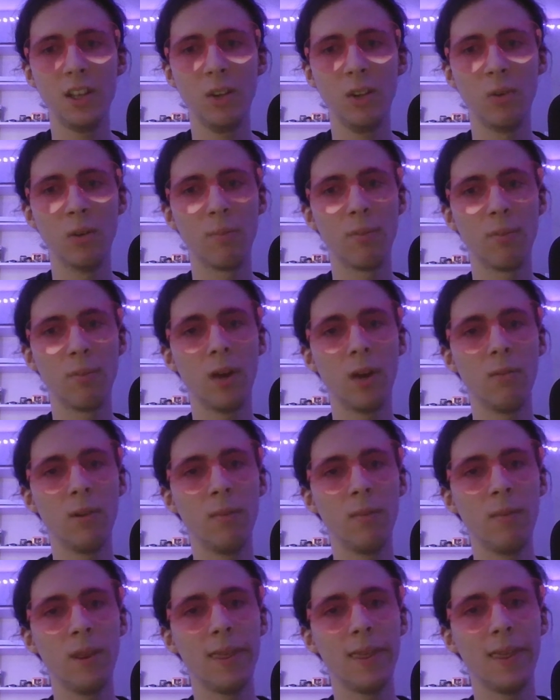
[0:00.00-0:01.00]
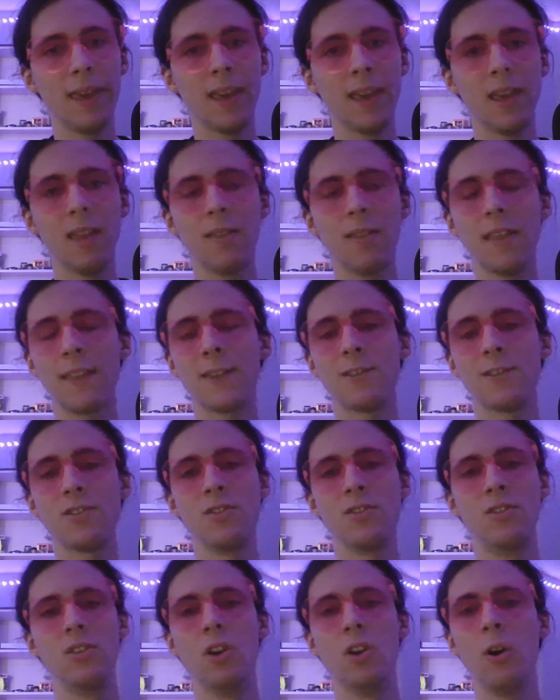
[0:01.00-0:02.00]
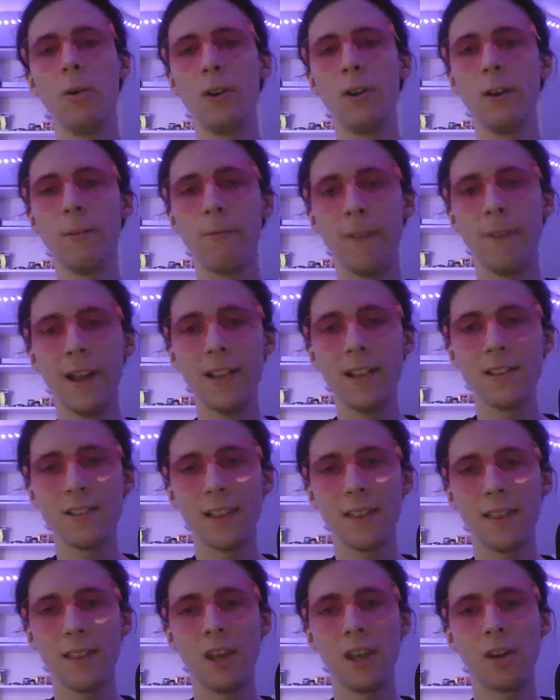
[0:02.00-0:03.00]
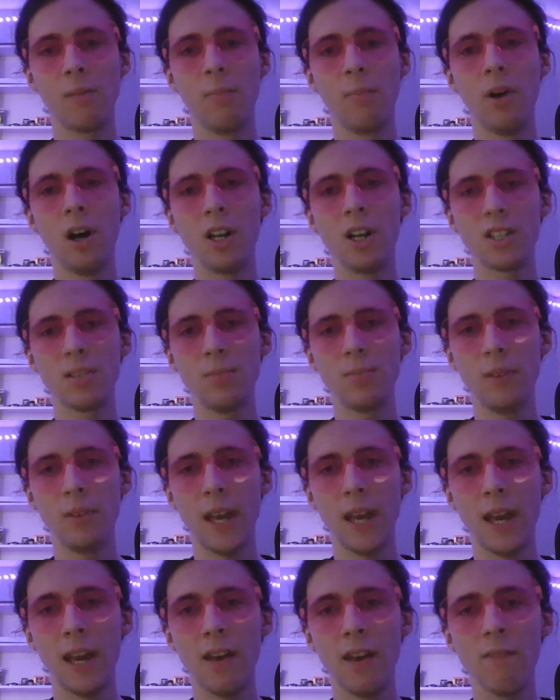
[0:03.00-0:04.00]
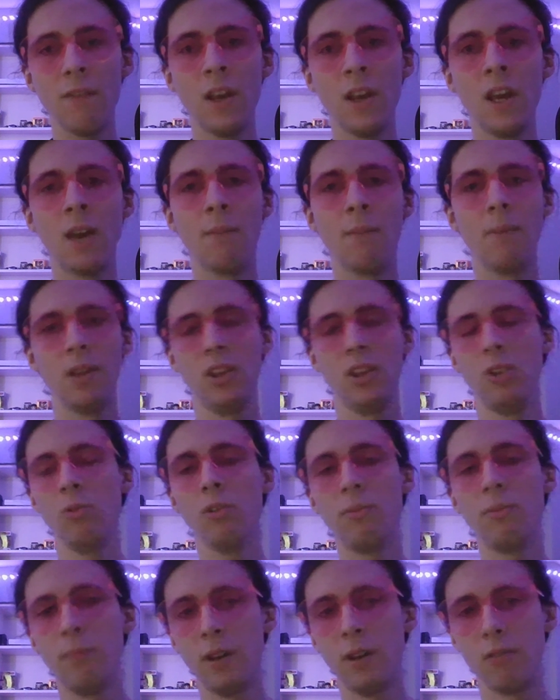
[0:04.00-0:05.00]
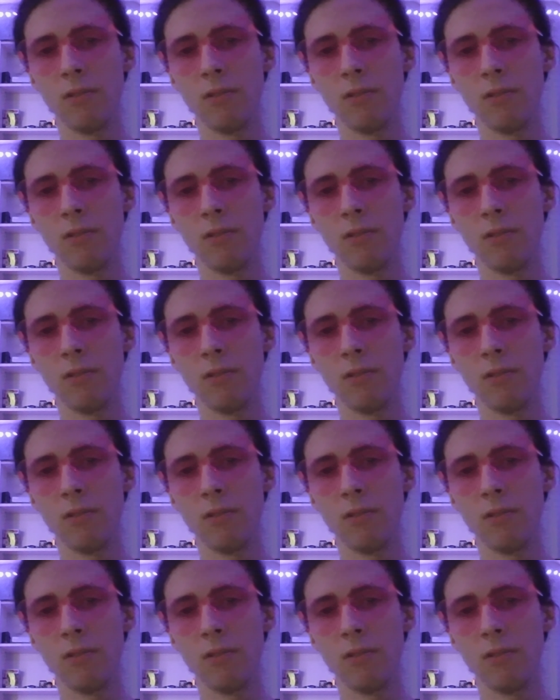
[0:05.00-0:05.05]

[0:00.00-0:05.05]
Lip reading: you would probably be thinking that there's no defense that they could possibly have, but you would be